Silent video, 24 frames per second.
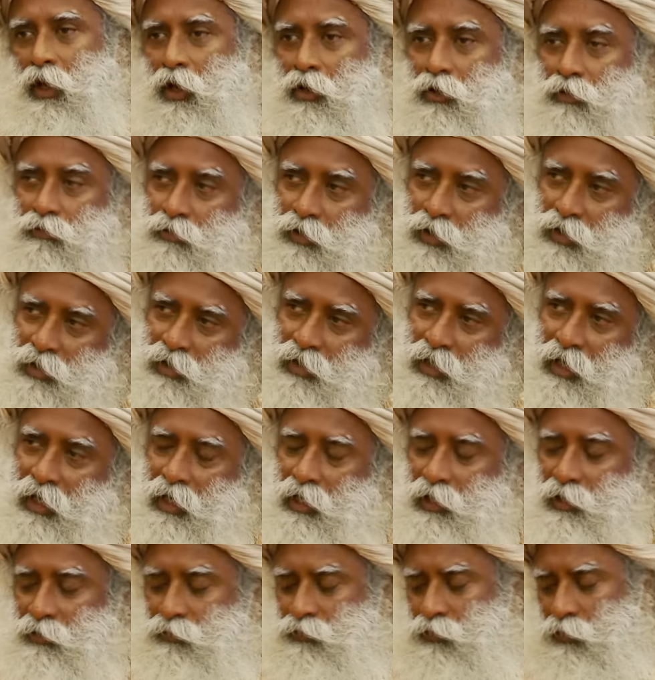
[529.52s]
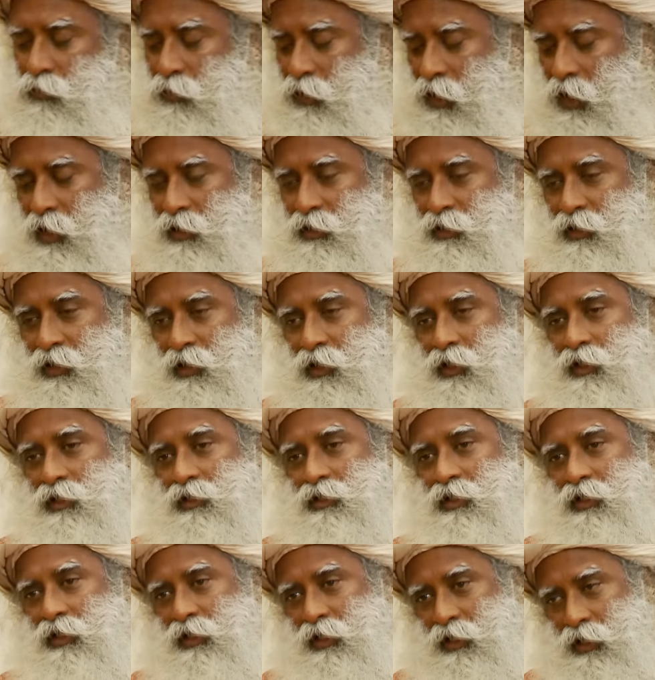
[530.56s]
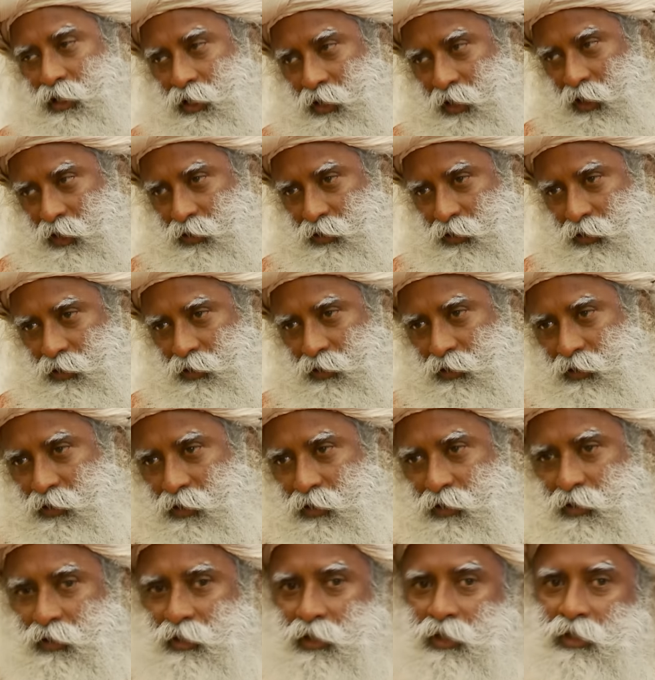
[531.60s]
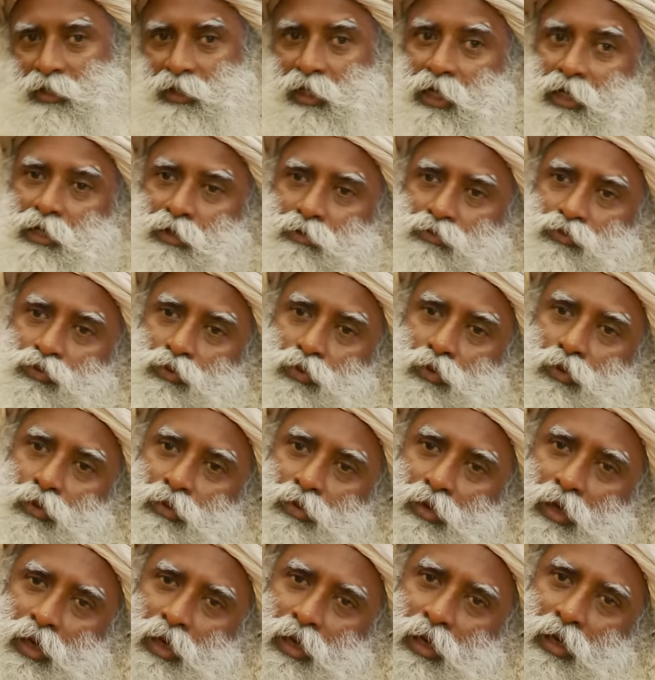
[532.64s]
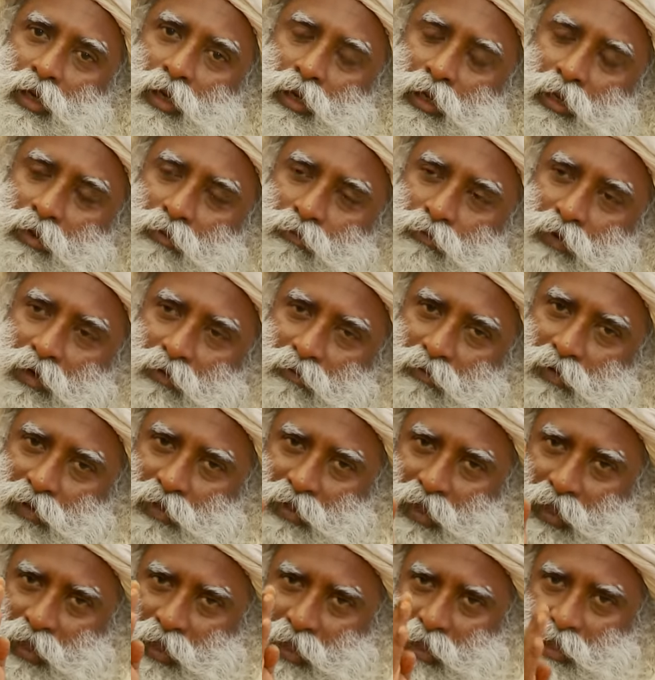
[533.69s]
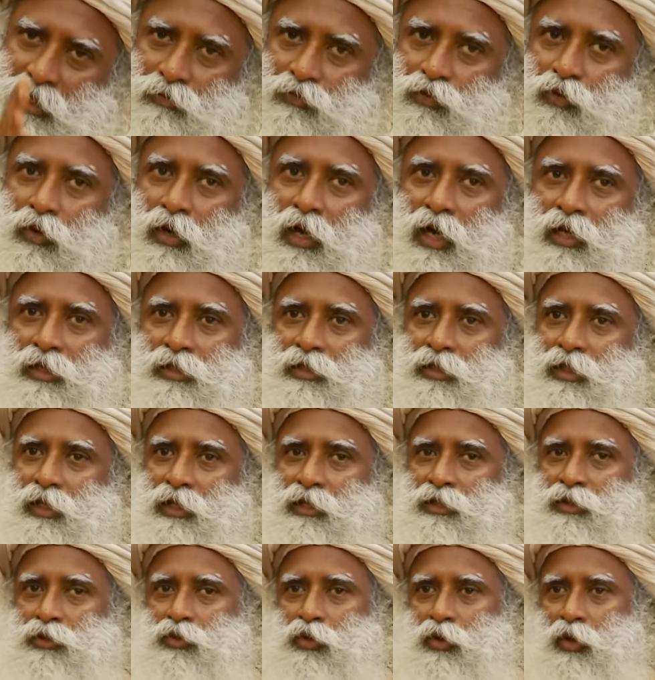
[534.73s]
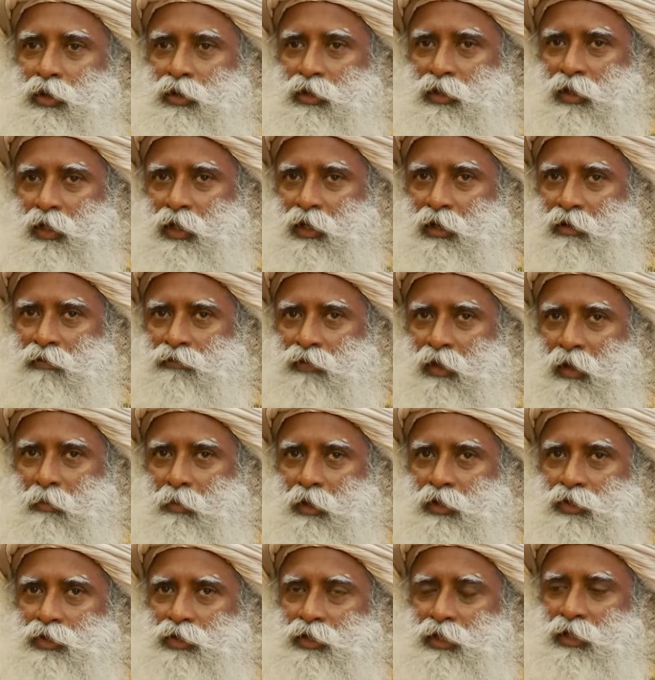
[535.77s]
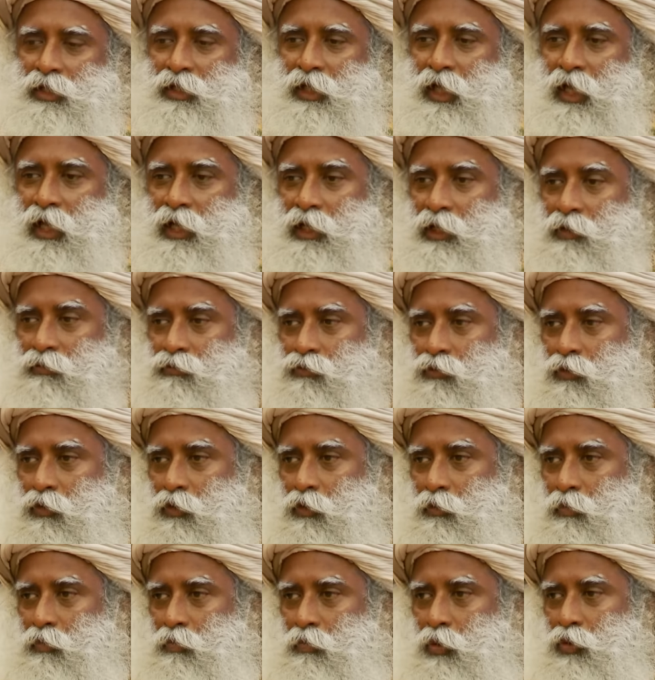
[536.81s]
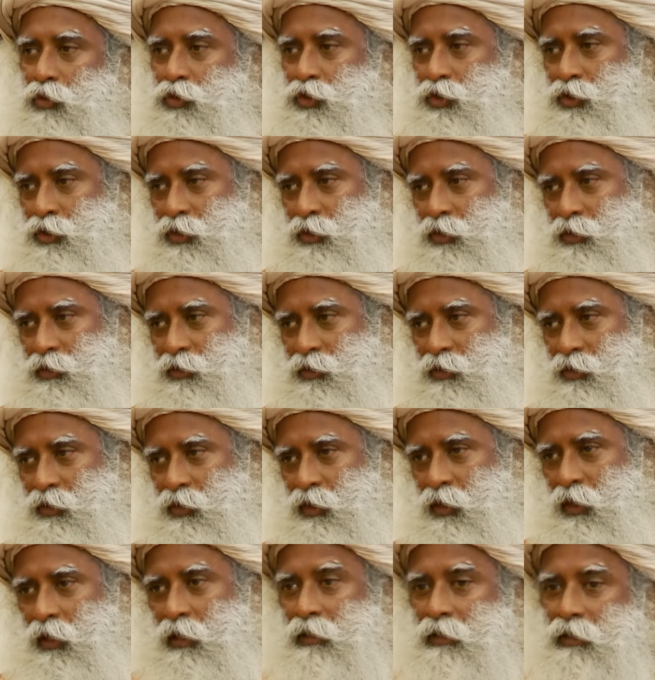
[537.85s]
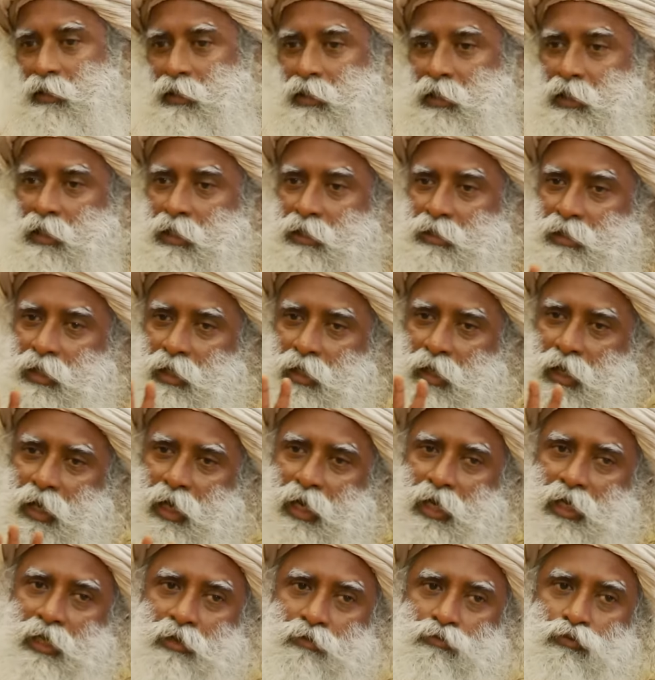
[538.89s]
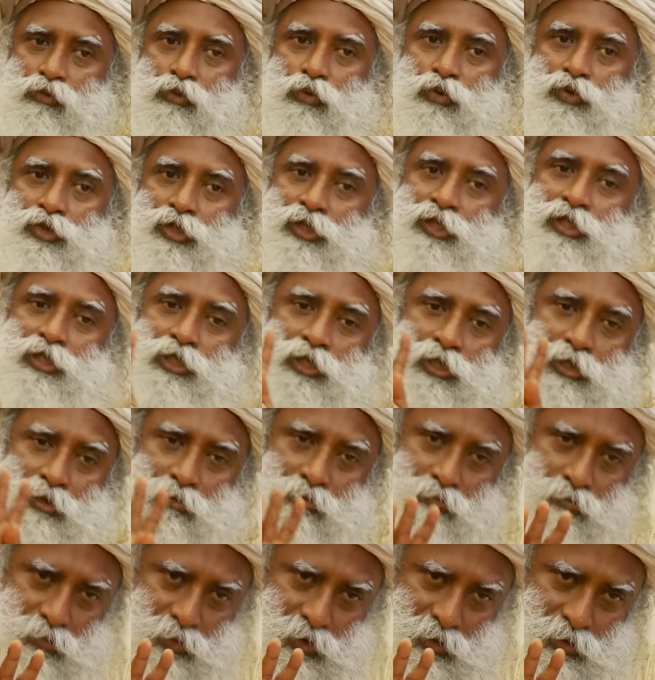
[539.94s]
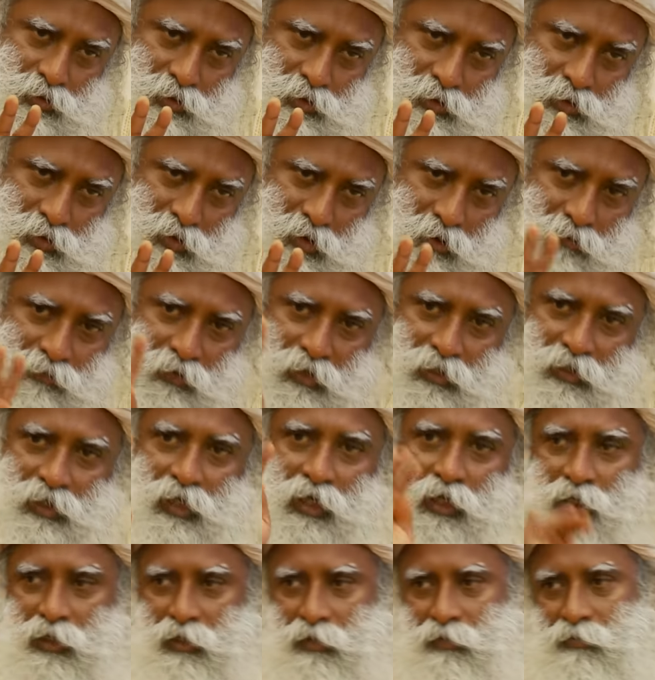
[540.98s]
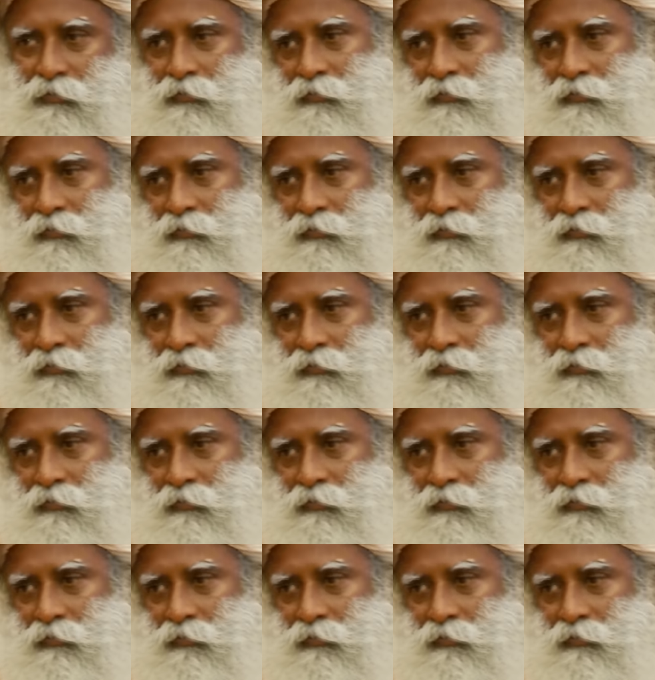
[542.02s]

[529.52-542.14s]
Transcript: out of this eighty-four asanas that are created, these eighty-four when we say eighty-four asanas, do not think of them as just eighty-four postures. These are eighty-four systems of attaining.